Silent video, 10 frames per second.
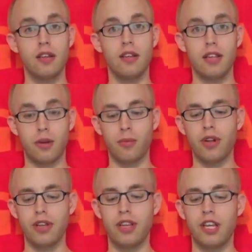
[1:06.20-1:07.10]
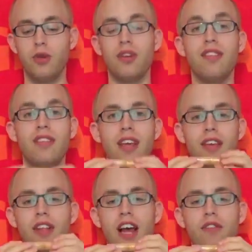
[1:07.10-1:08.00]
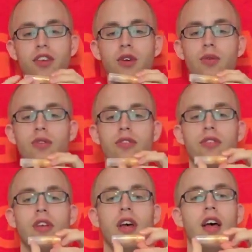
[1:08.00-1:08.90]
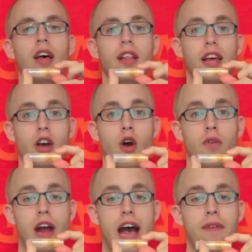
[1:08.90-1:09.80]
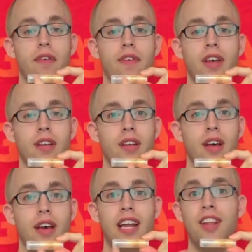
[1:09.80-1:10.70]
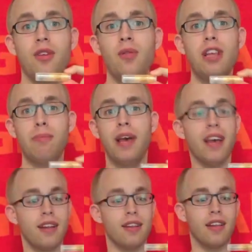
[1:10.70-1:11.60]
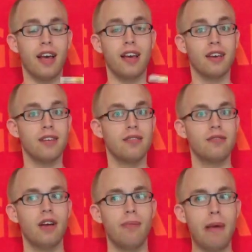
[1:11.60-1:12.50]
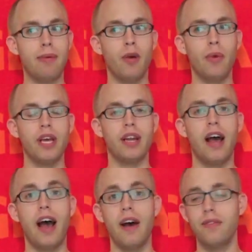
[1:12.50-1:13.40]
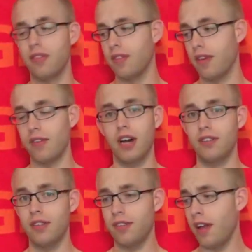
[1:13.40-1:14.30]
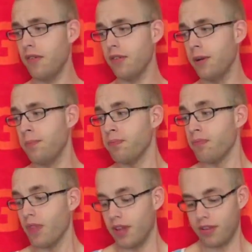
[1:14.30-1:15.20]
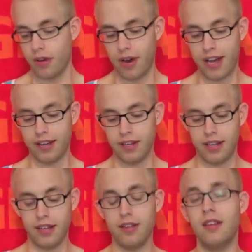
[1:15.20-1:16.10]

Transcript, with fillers: like really, like you can see that I've used, like, over half of it. And it's only been, like, maybe a week and a half since I've got this stuff. So I, and it,